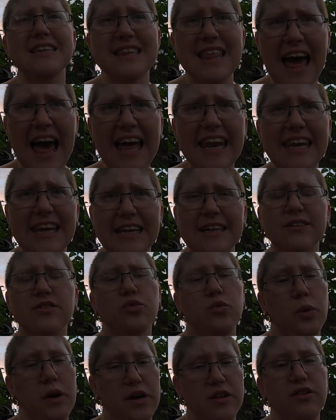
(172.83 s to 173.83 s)
That
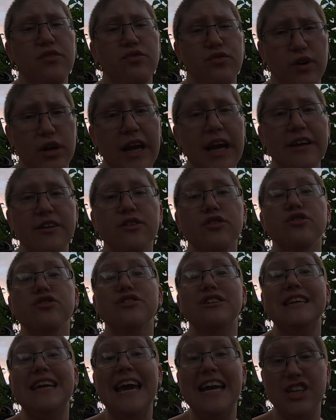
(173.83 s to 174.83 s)
is where the free
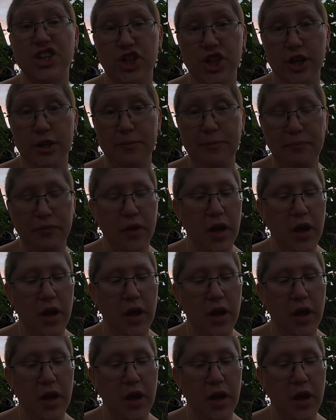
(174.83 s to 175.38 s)
editors get you.